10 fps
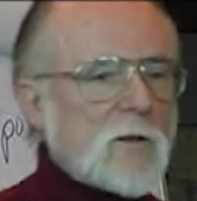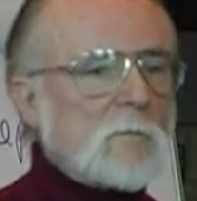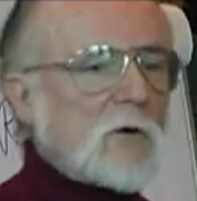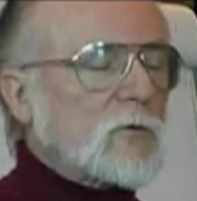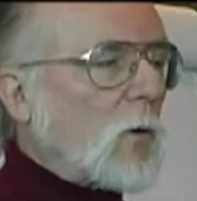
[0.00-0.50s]
the
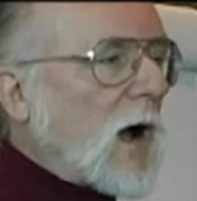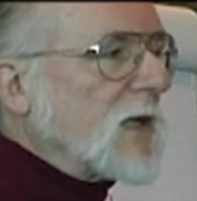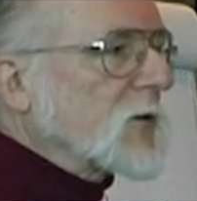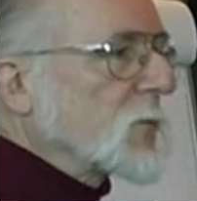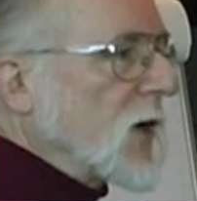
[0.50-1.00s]
most
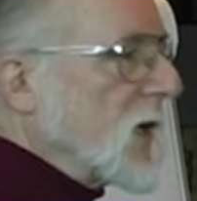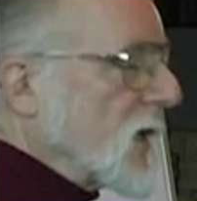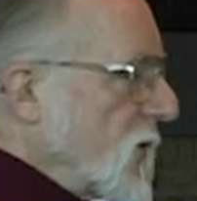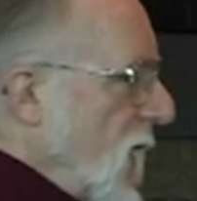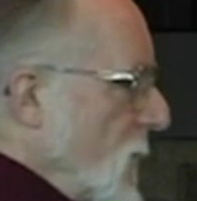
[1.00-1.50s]
widespread
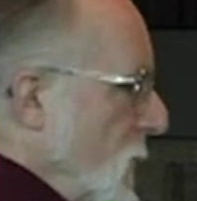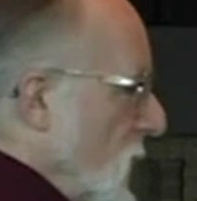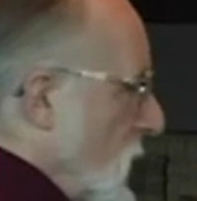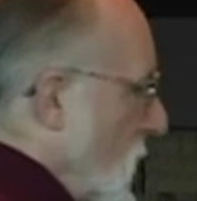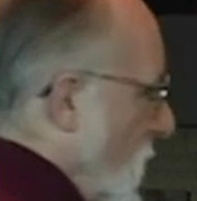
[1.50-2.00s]
example